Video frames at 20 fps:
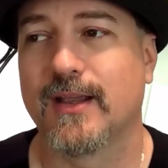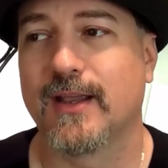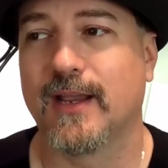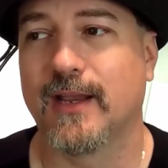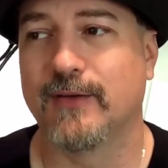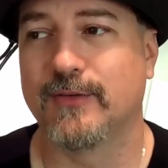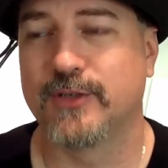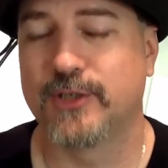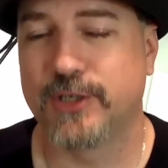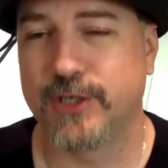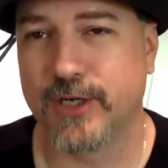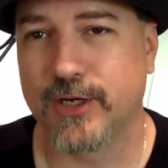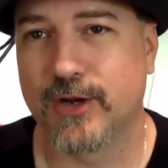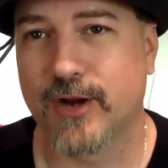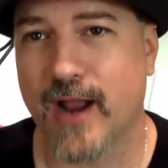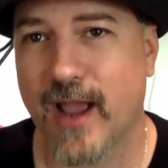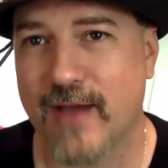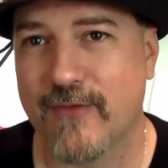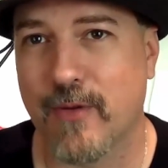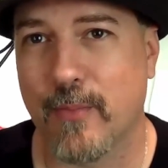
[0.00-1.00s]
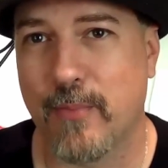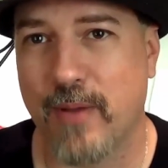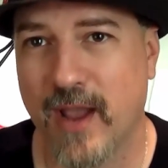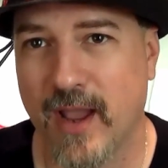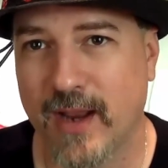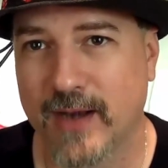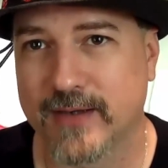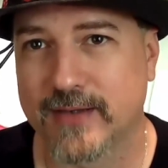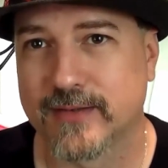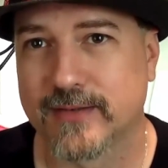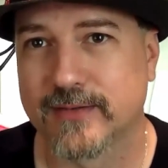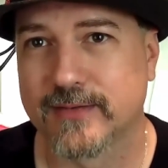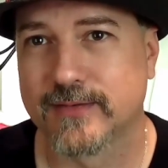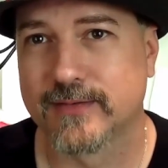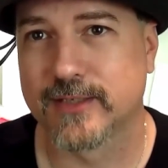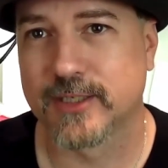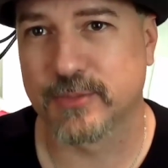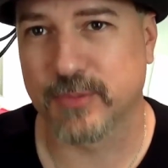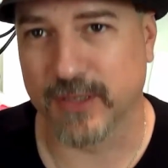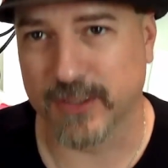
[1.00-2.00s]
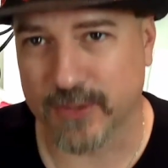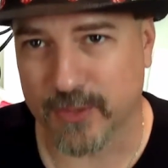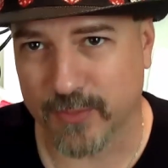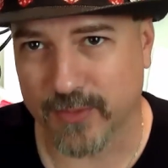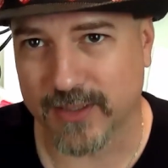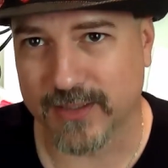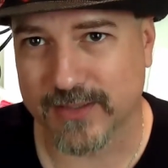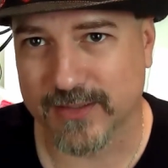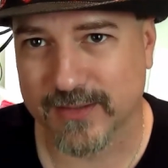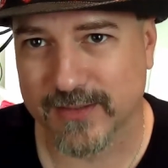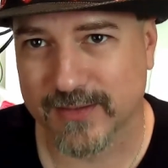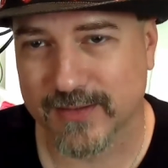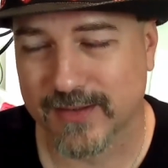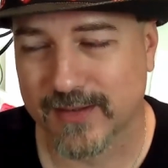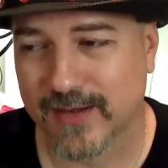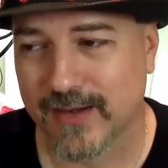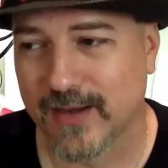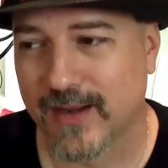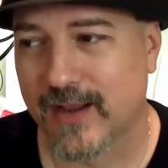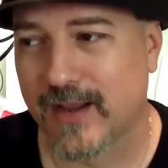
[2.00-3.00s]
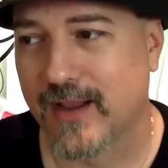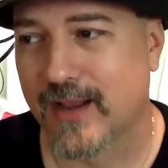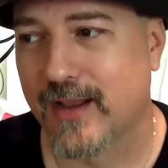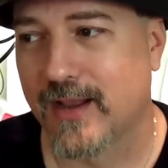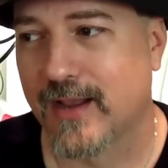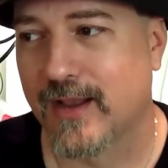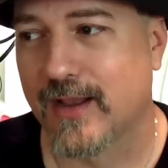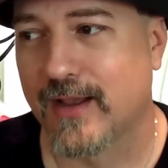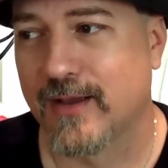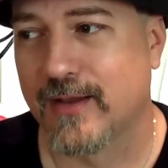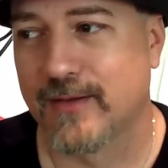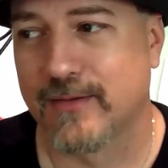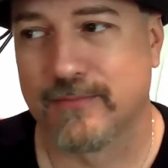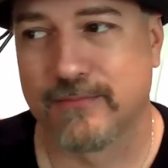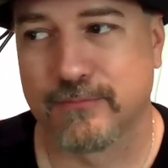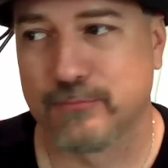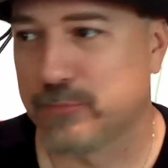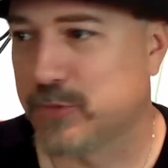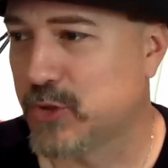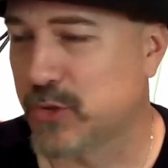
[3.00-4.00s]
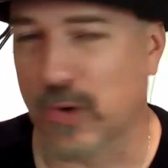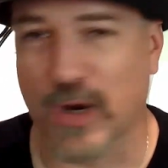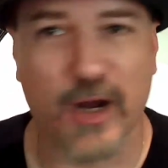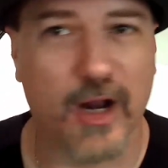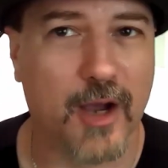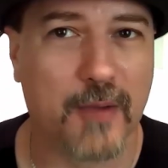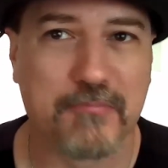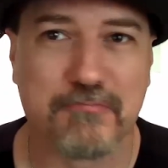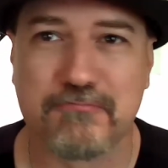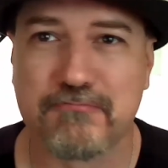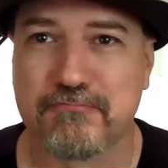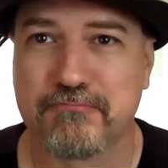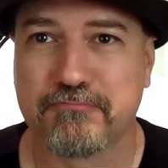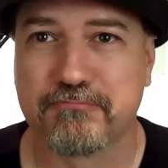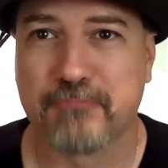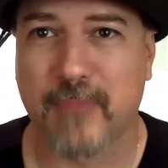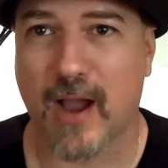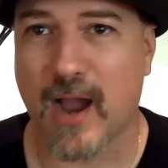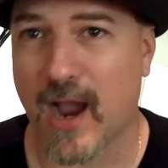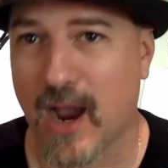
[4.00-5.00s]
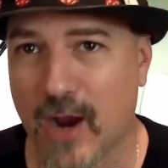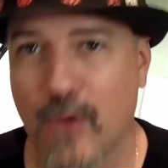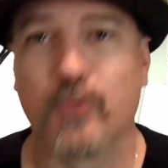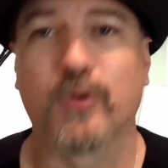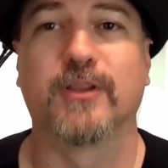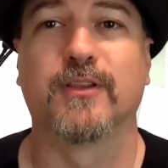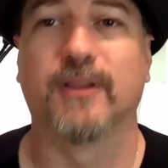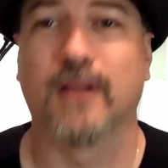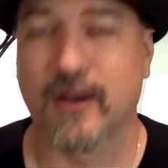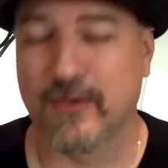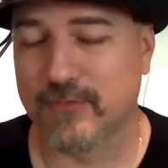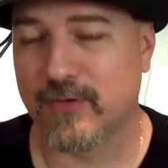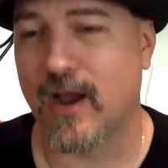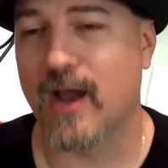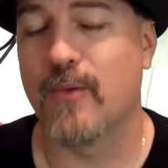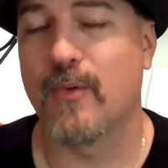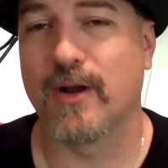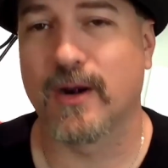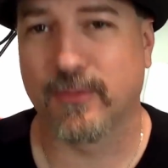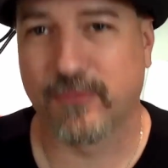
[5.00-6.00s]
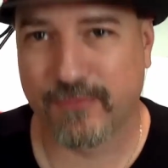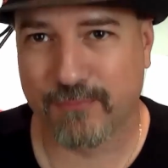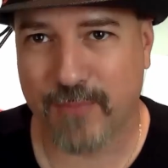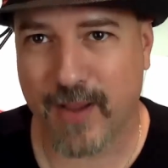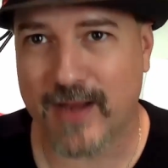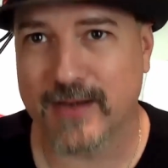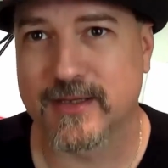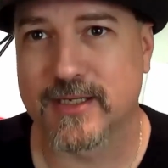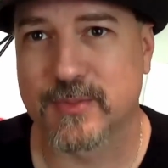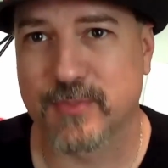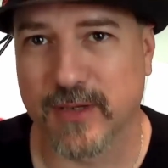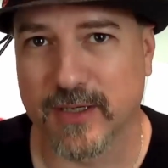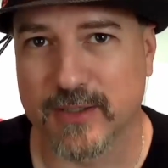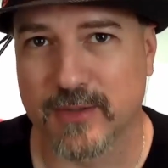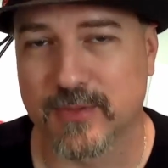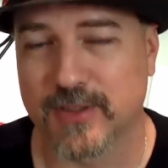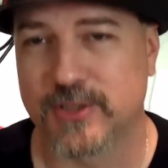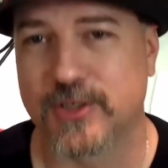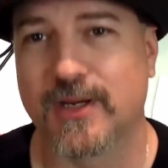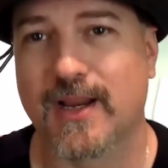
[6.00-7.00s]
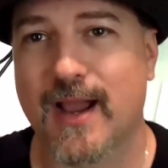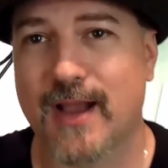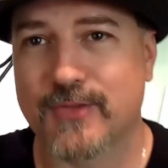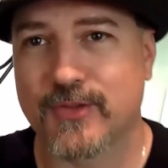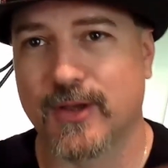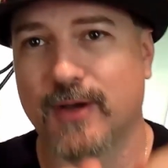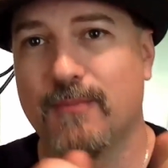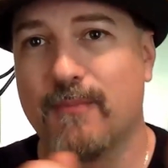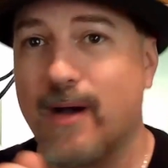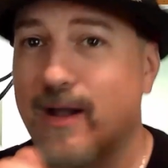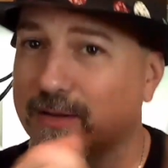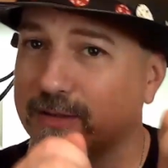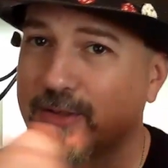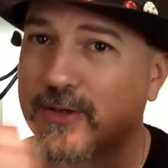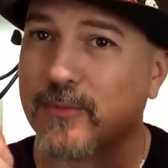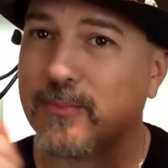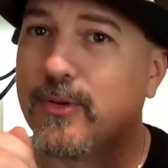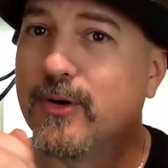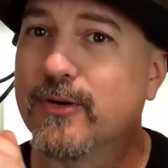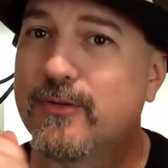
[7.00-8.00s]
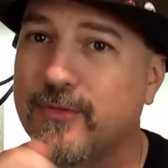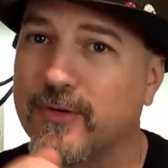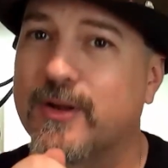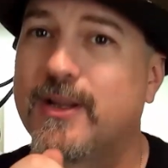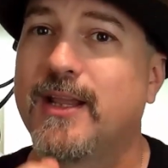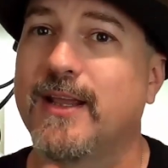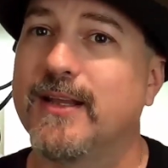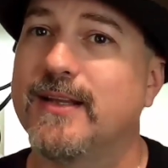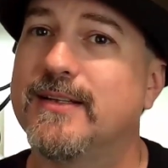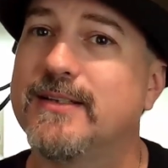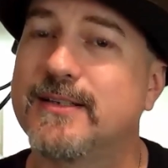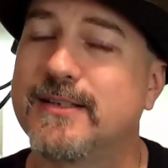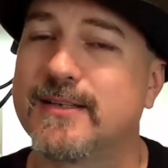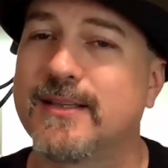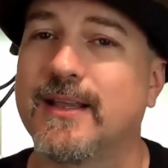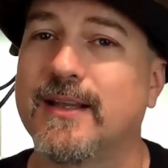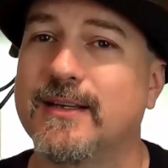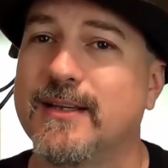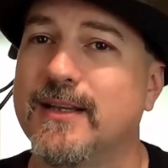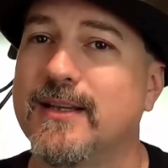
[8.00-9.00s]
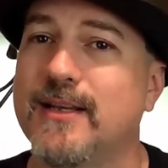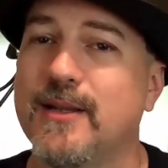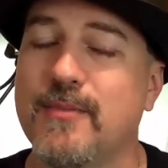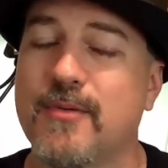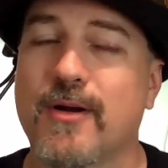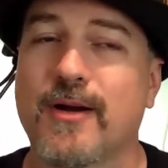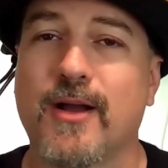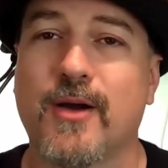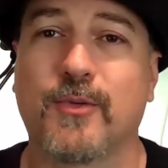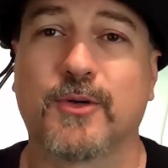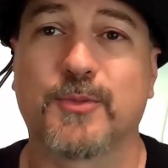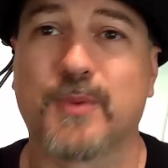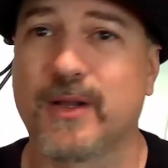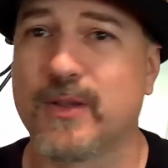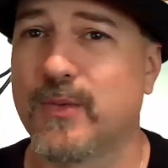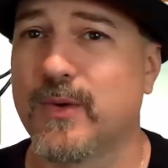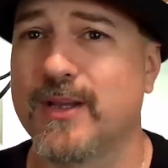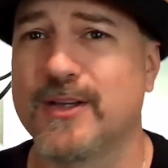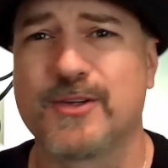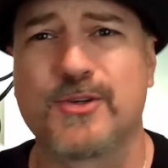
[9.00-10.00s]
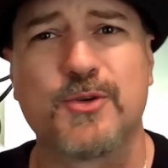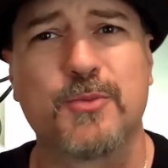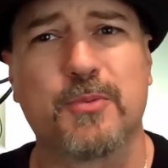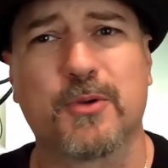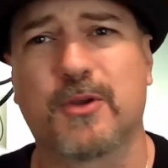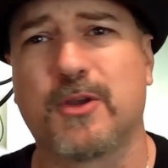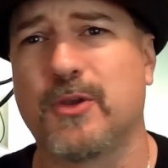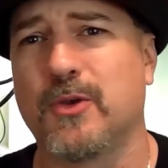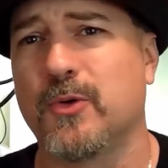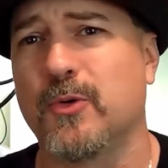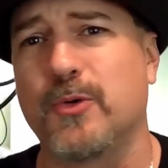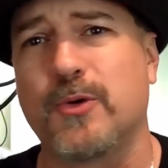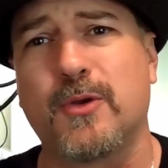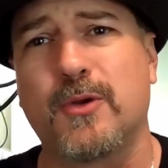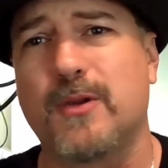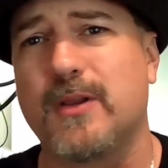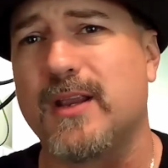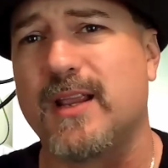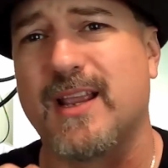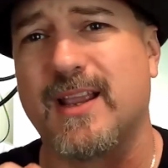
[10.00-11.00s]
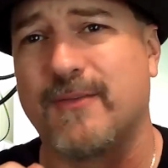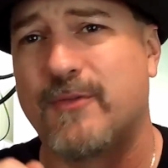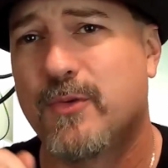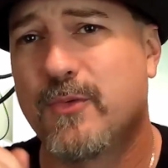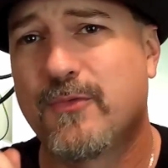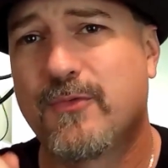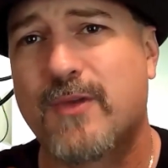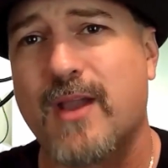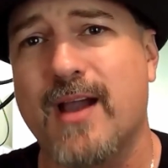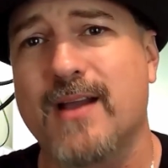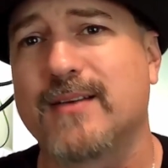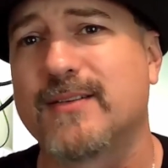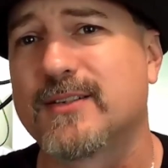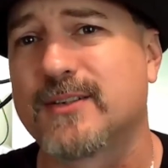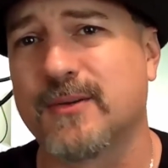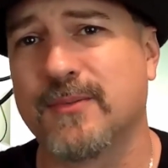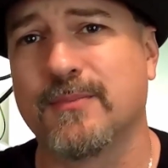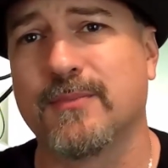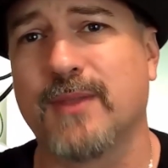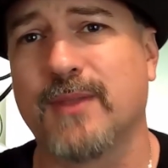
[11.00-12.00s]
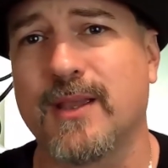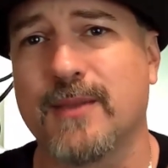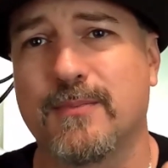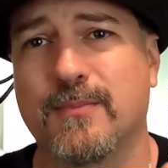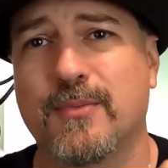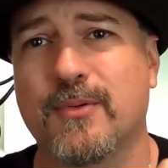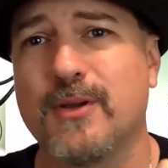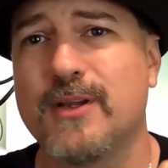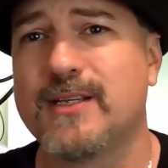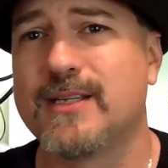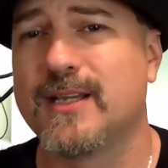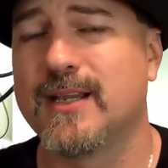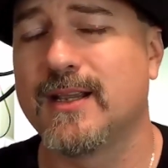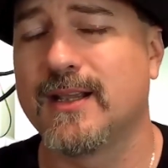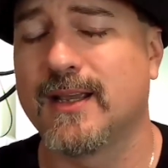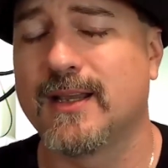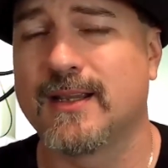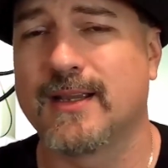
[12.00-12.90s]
if she could have a pet Displacer Beast. Straight up. I want a pet Displacer Beast. She got the monster book for kids that D&D brought out, which by the way is super cute. If you've got some preteen,